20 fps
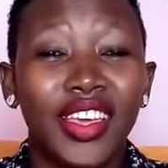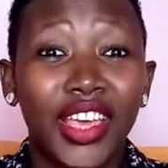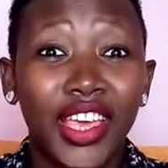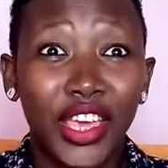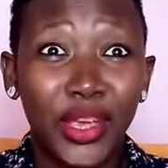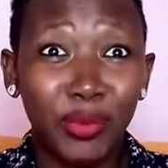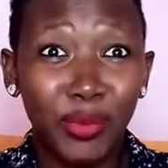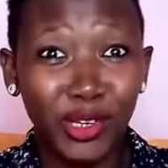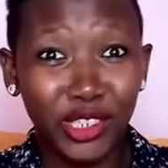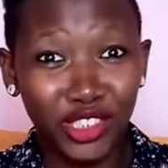
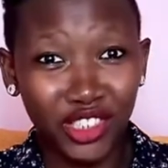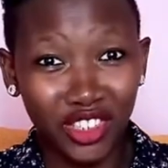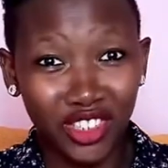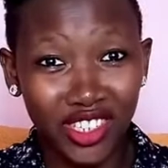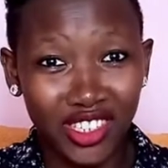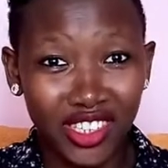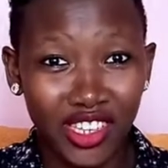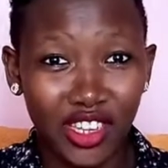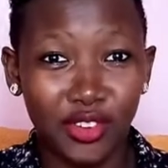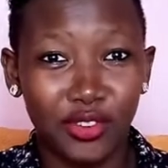Emotional
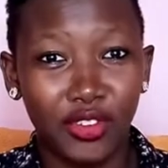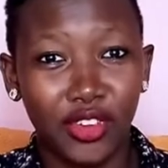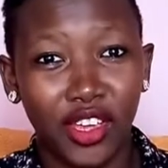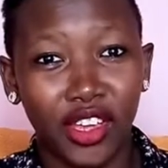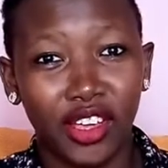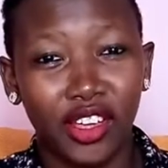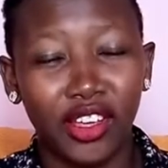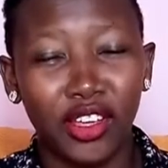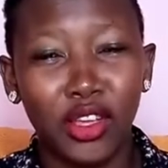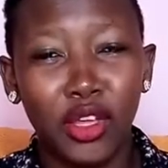self
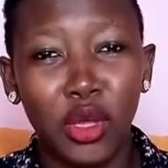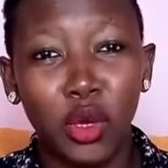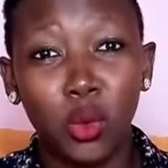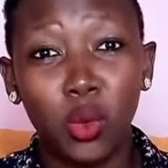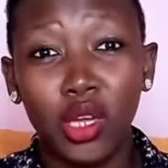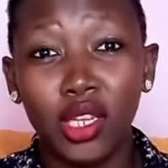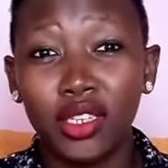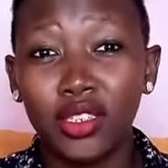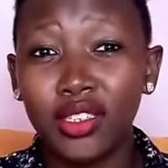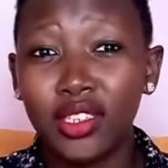care.
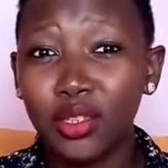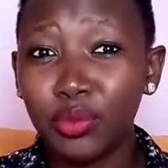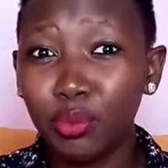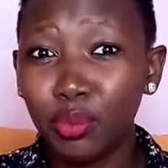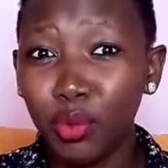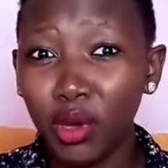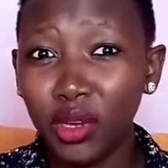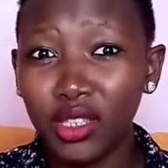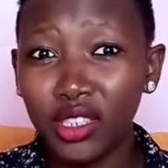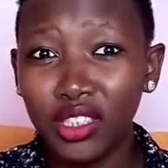While it's
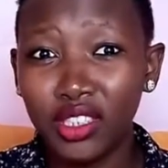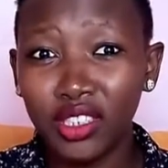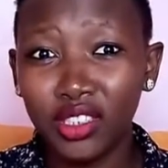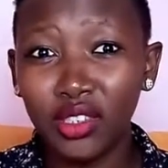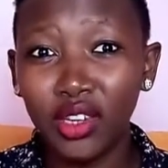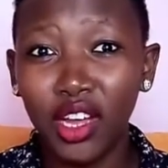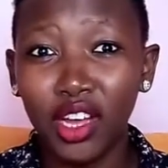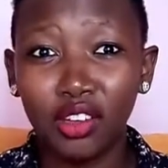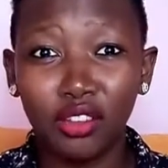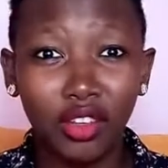important to
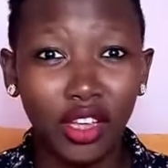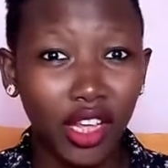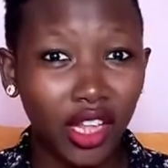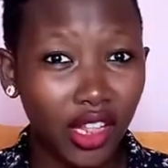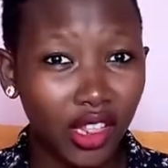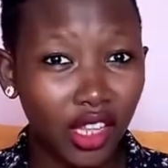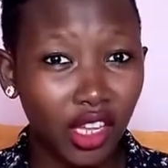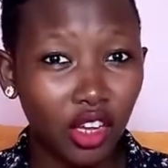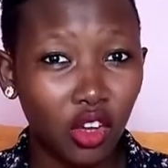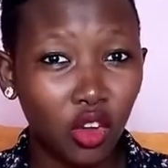have
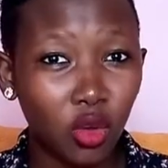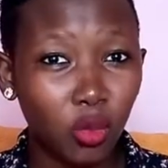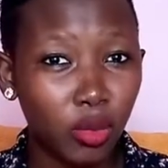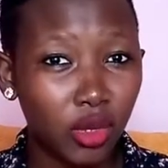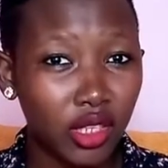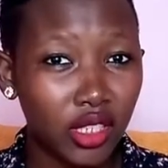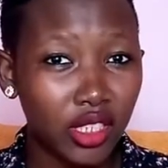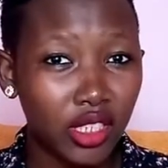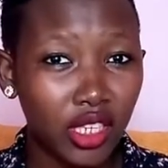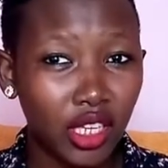healthy
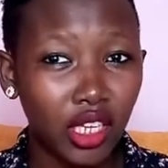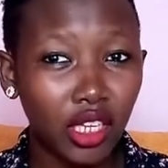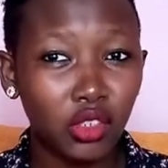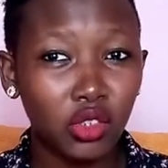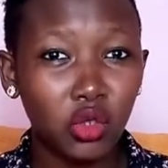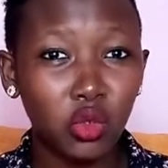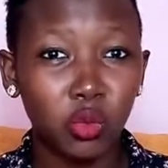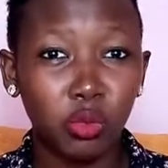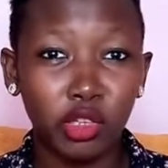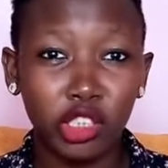coping skills
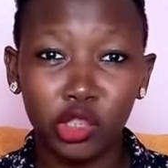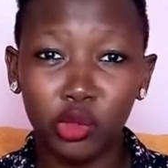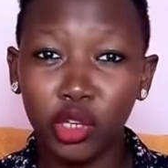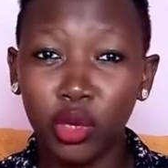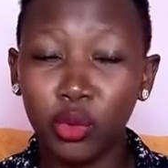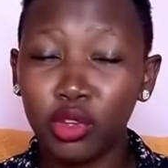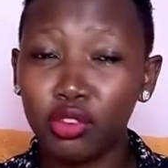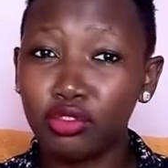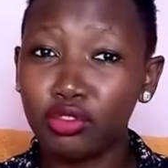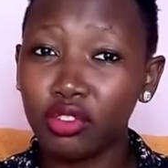to make sure
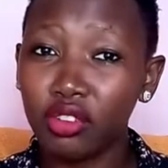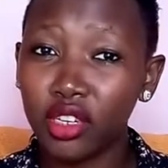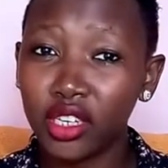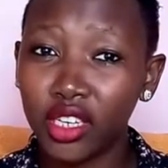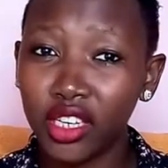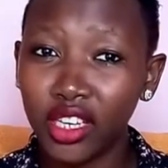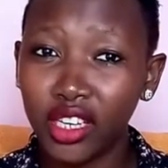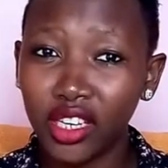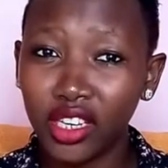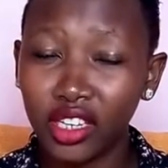we fully
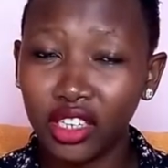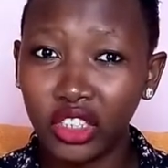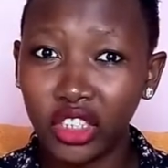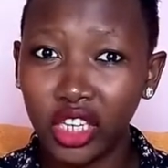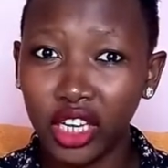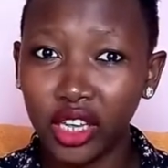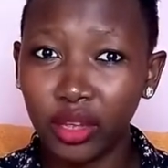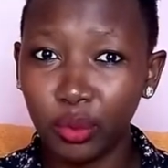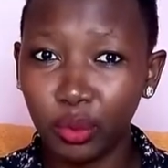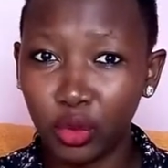engage
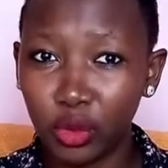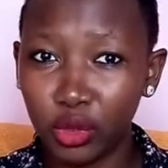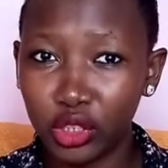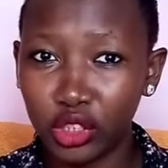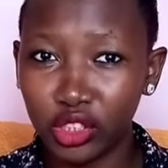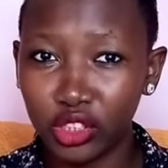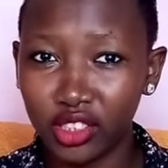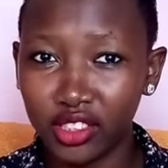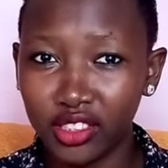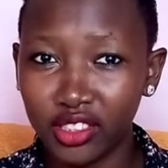our
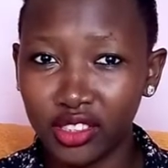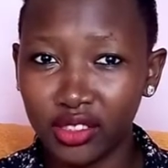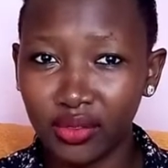emotions,